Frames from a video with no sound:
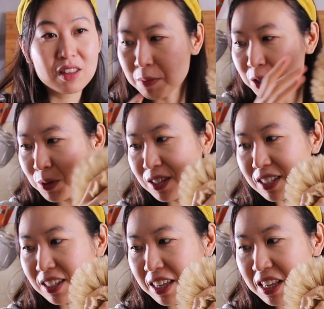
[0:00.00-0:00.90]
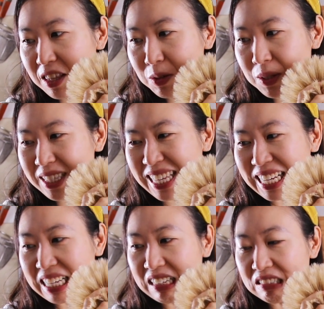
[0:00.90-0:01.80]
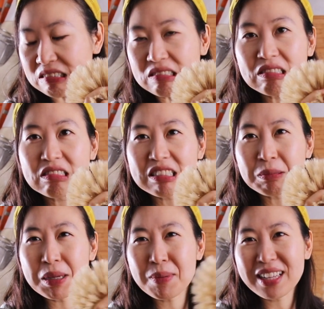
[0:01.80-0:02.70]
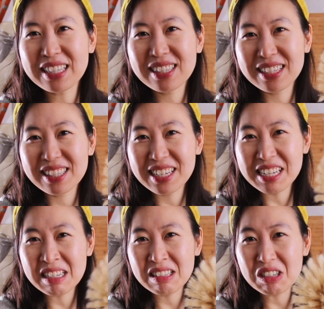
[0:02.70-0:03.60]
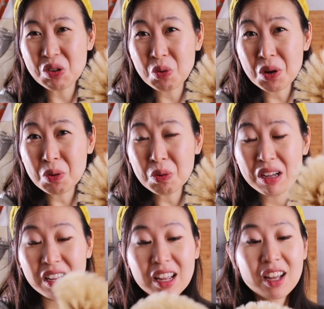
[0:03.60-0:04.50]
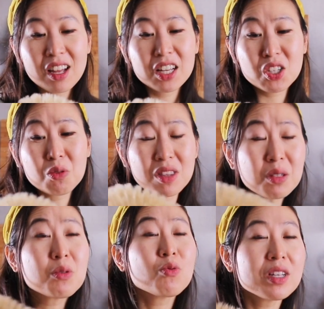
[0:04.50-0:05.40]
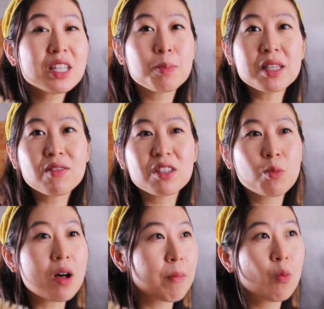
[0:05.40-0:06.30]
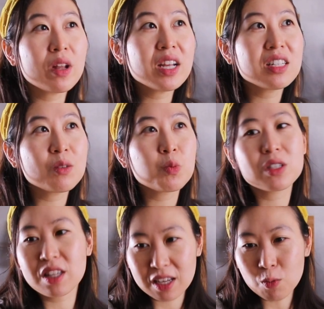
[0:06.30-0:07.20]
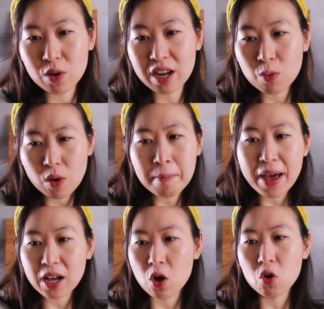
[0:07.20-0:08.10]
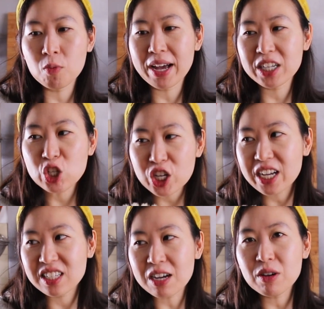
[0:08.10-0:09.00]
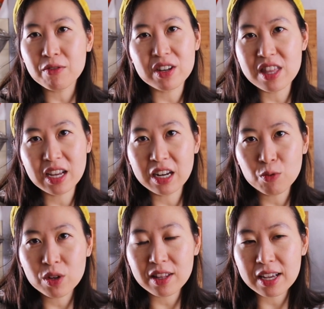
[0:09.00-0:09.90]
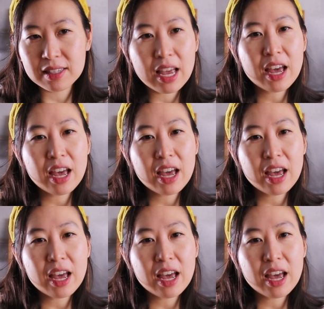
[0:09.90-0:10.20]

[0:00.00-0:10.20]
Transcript: How much was this? I think this was like maybe like 16 euro. So this was really expensive as well. But what I did was, like, when I went back home, I checked out everything and I realized